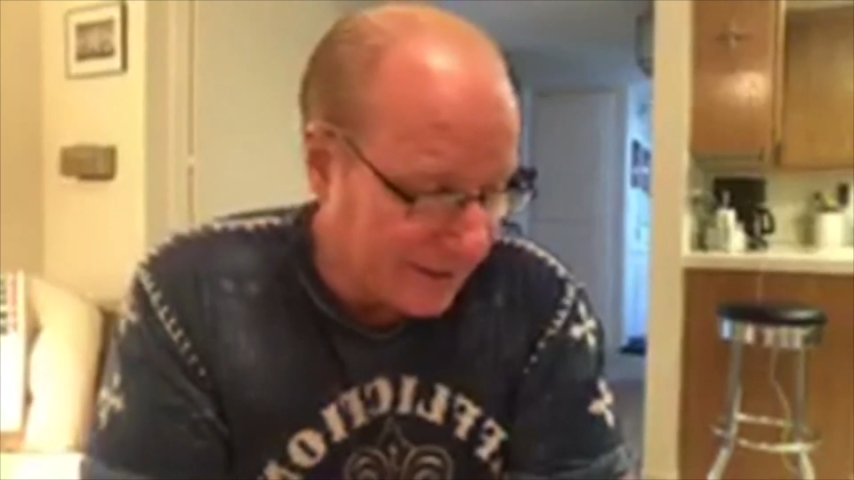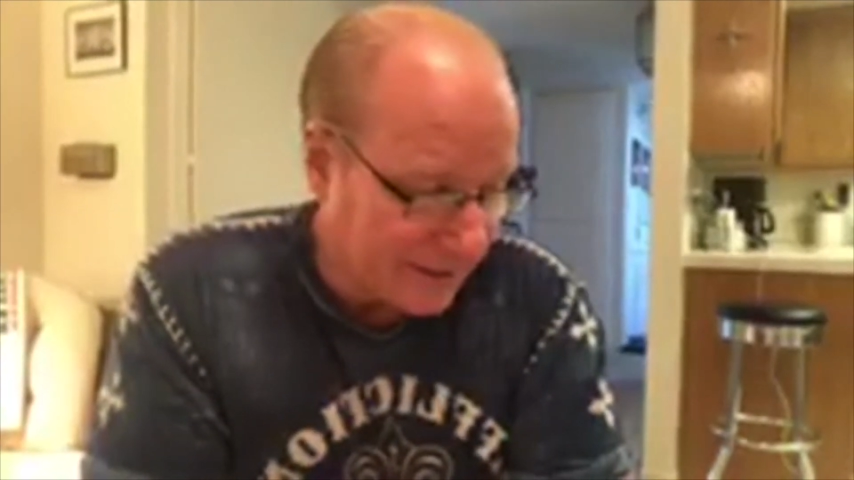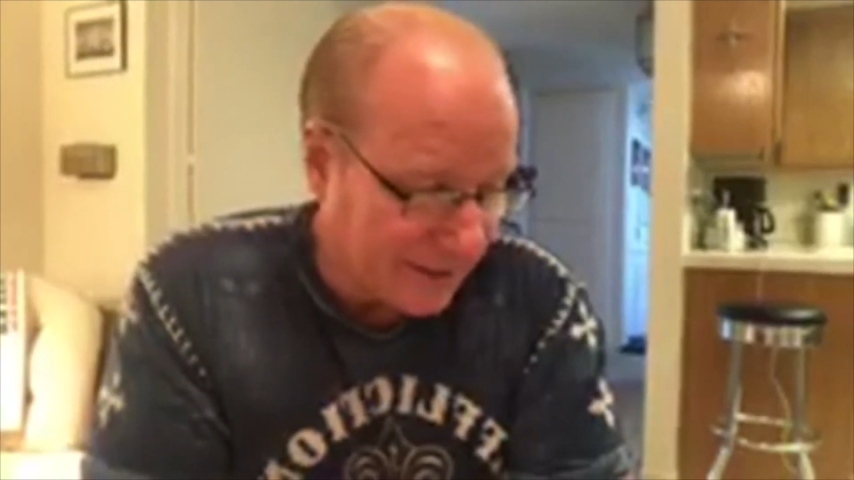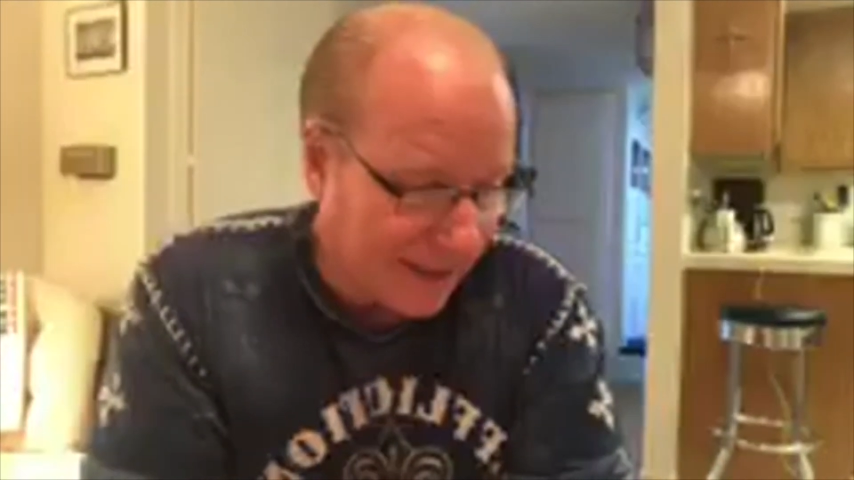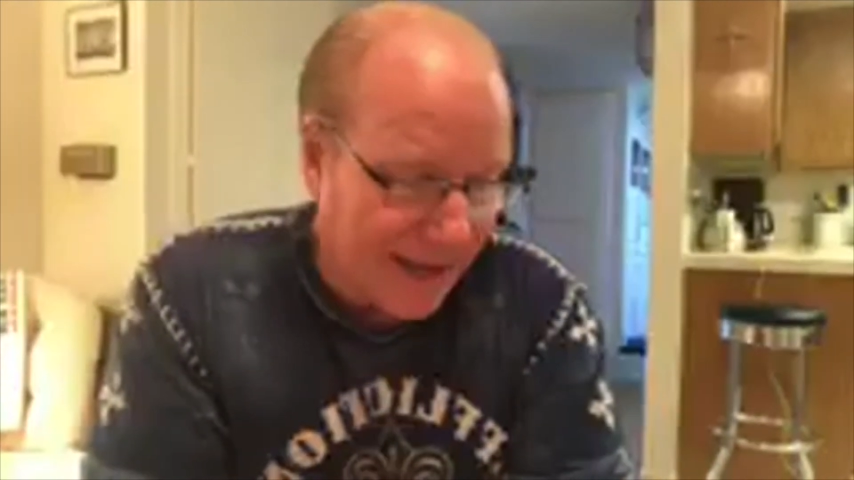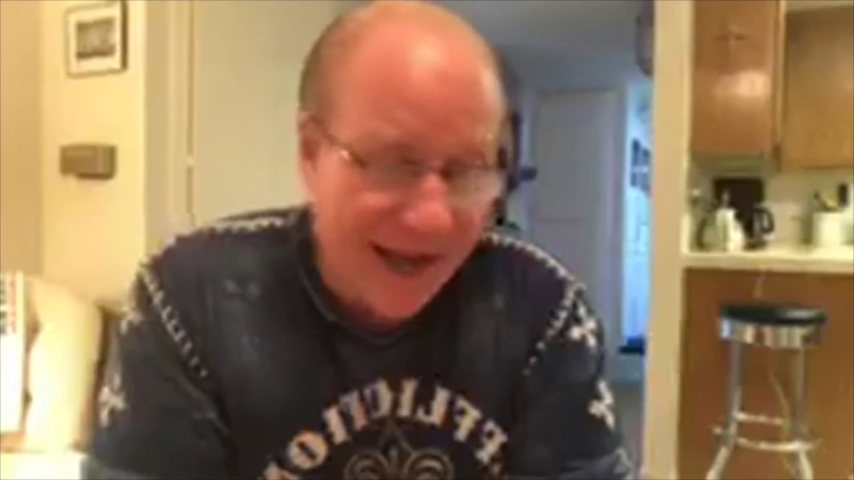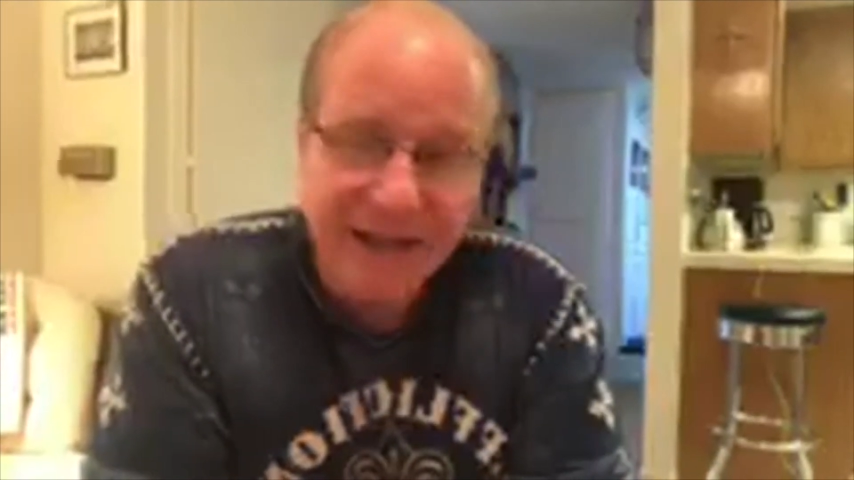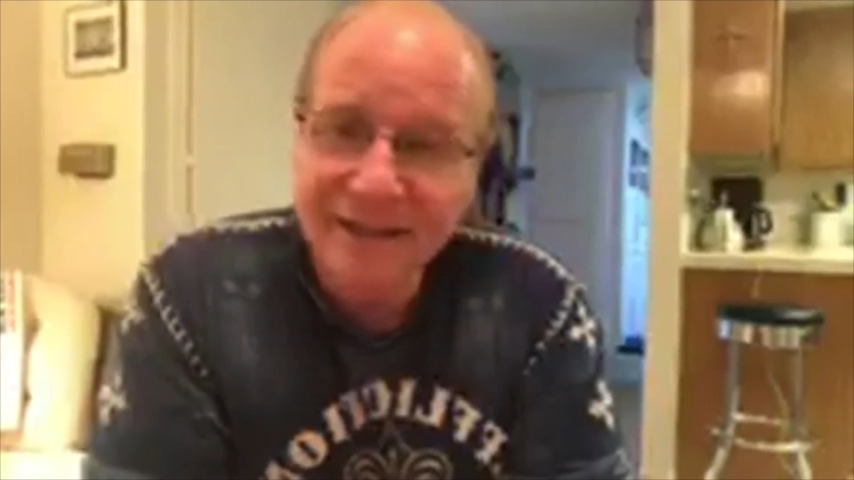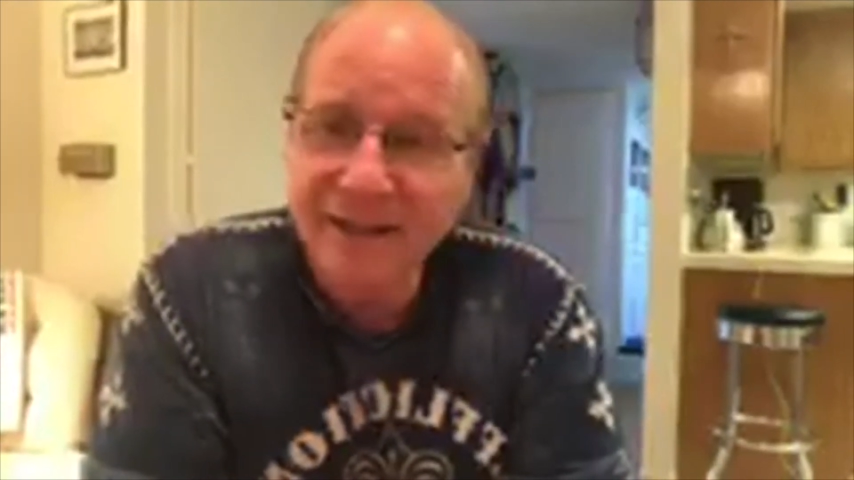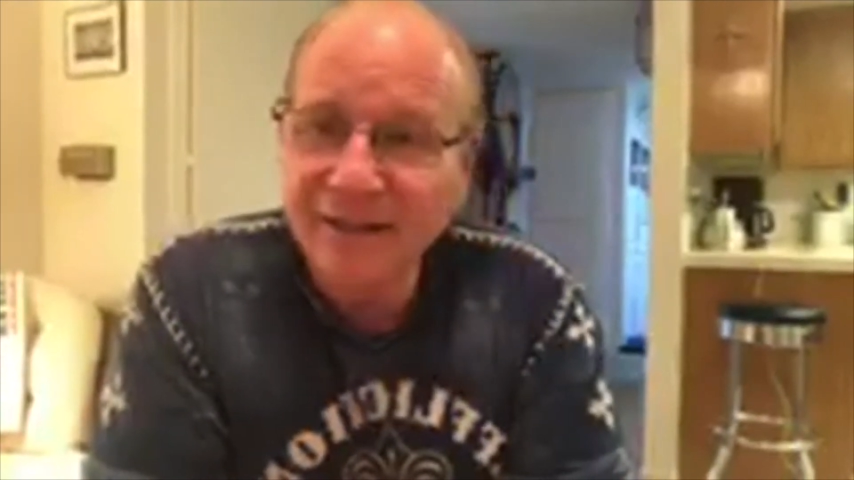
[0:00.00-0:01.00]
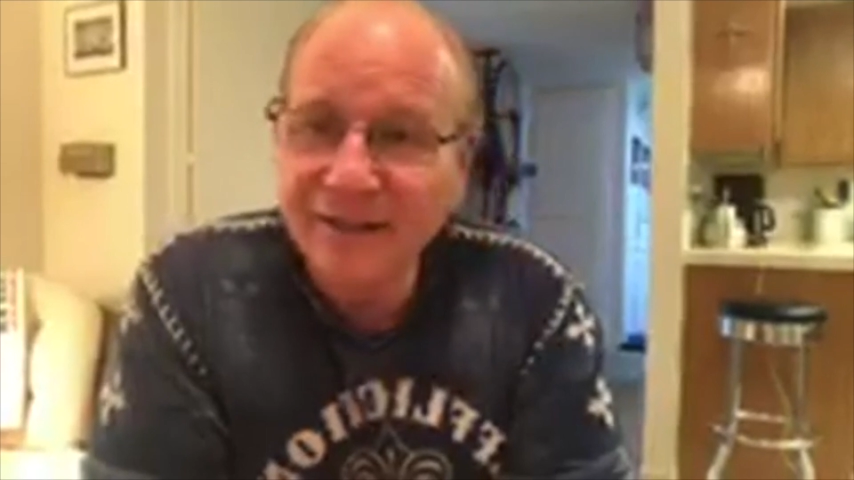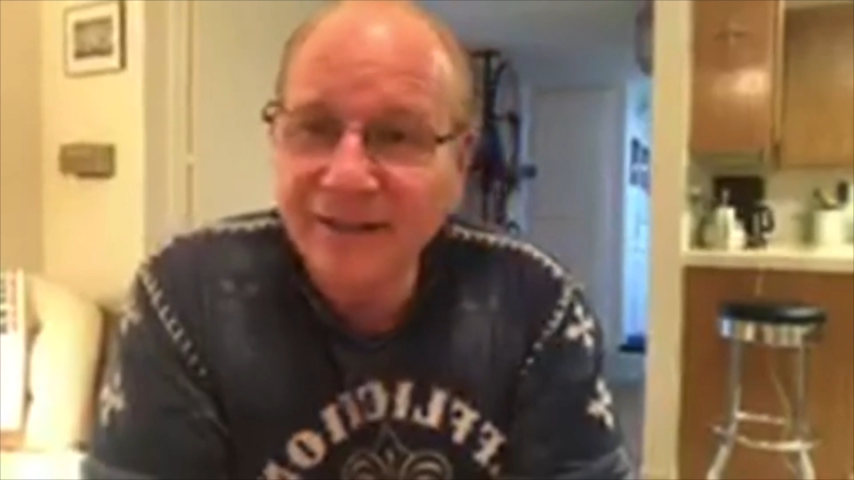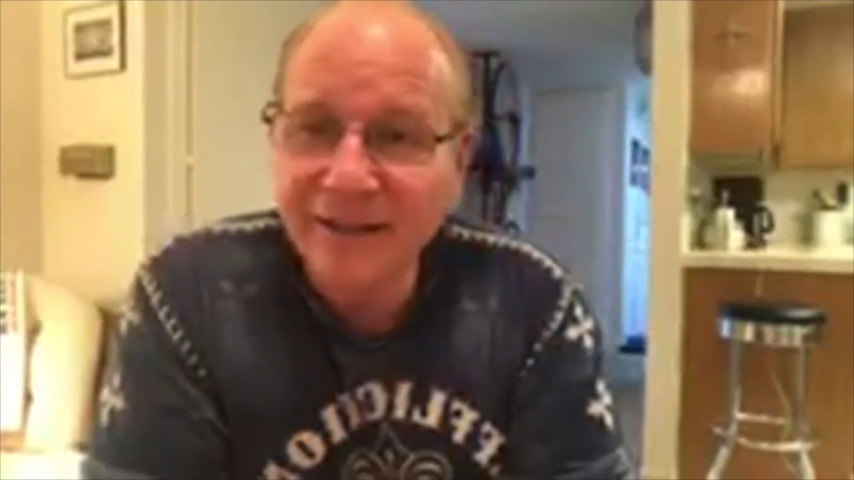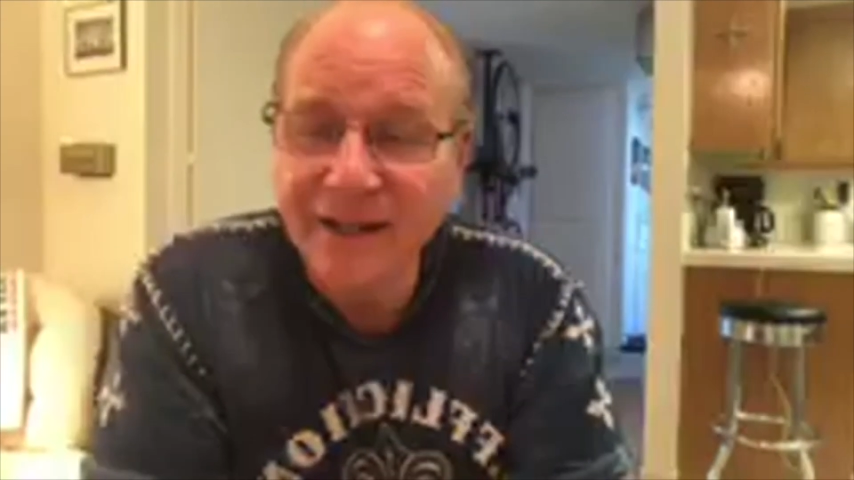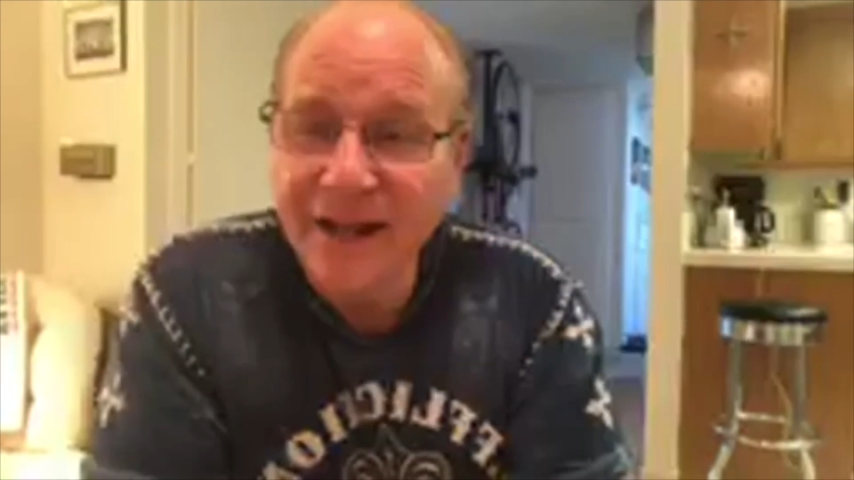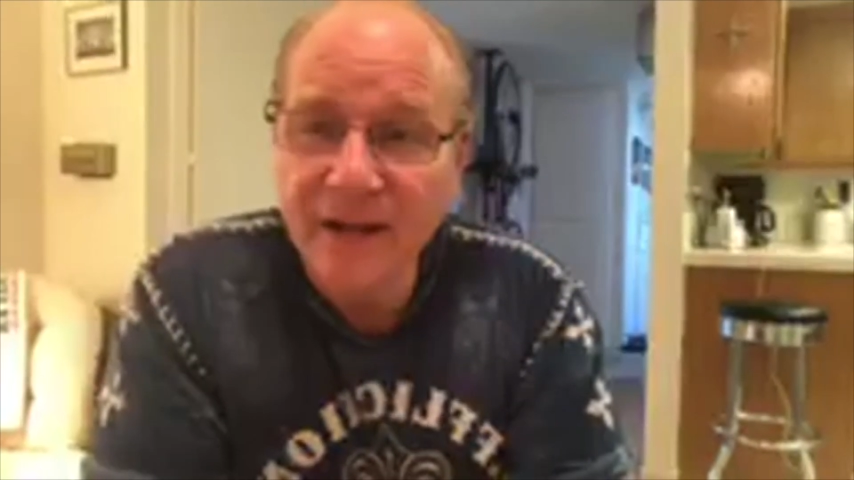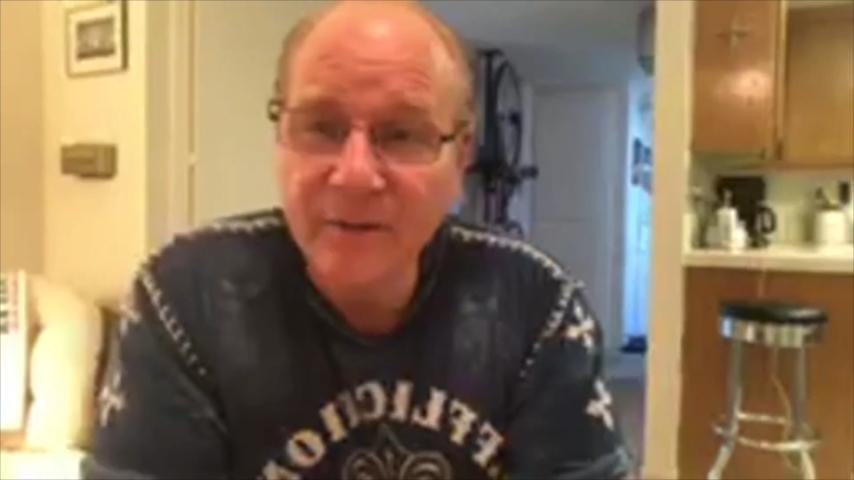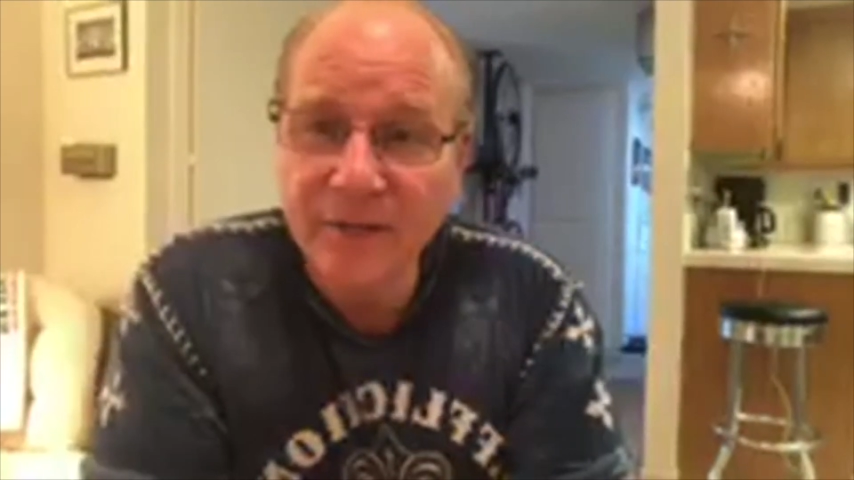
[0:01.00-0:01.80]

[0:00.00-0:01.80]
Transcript: a cat and an animal